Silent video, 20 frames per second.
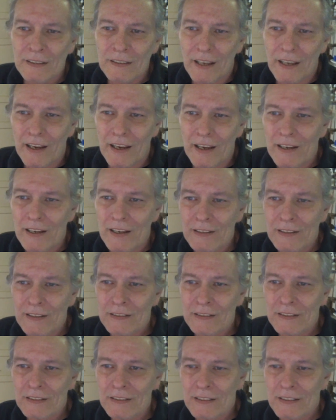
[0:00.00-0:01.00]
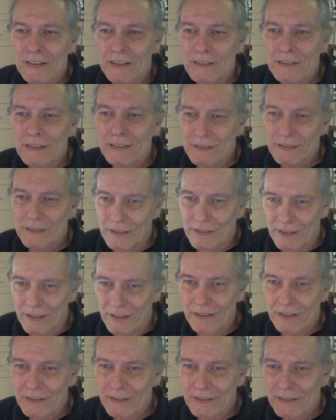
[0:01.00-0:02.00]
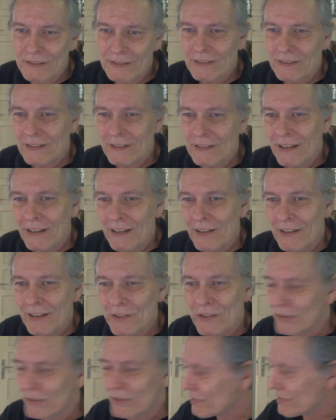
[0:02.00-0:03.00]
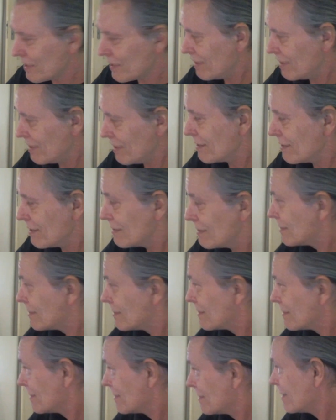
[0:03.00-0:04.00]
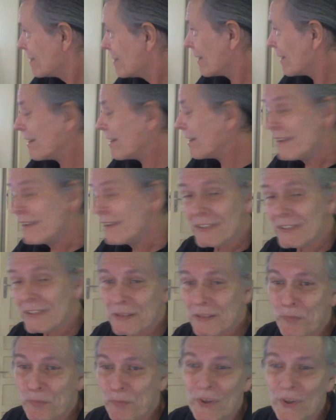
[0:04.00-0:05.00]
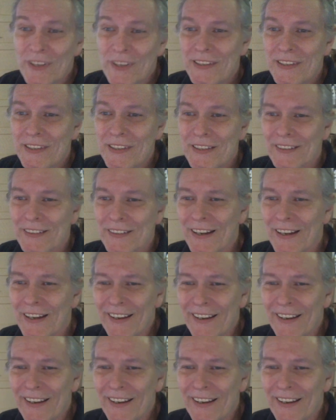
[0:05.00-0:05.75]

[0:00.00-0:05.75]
and yeah, as you can see, it's printing.